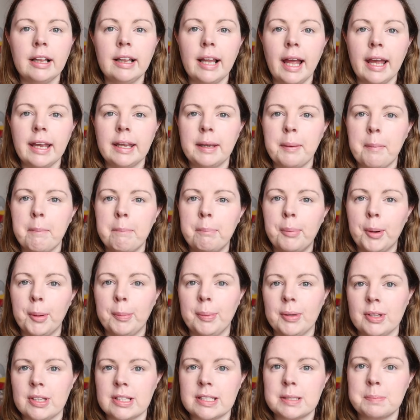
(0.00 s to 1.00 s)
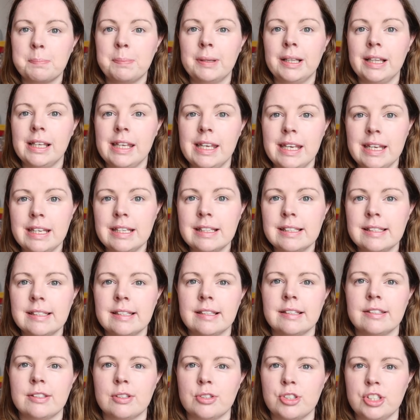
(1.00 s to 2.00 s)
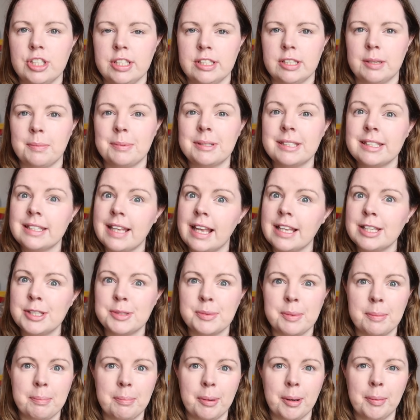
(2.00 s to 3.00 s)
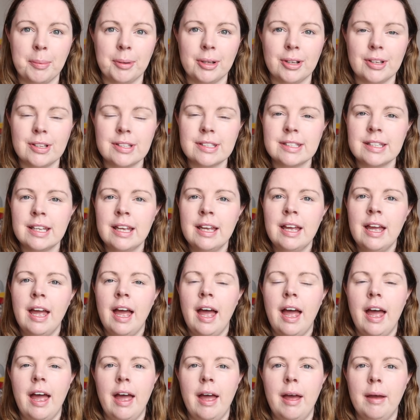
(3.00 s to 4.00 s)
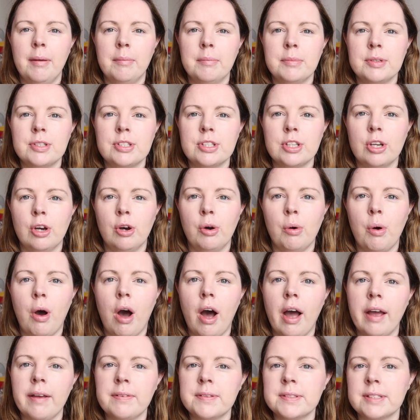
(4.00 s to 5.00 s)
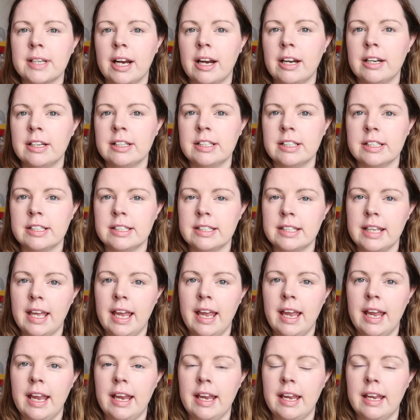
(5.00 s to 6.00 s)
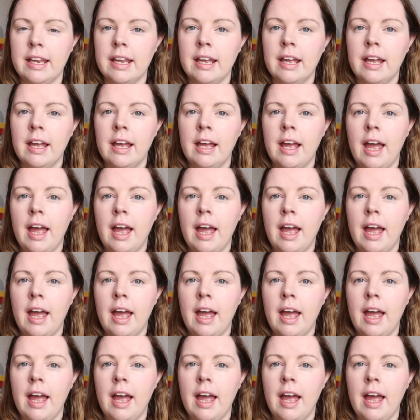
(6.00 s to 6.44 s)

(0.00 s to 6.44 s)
Like bubbles, please. So she's obsessed with bubbles. So I've started to say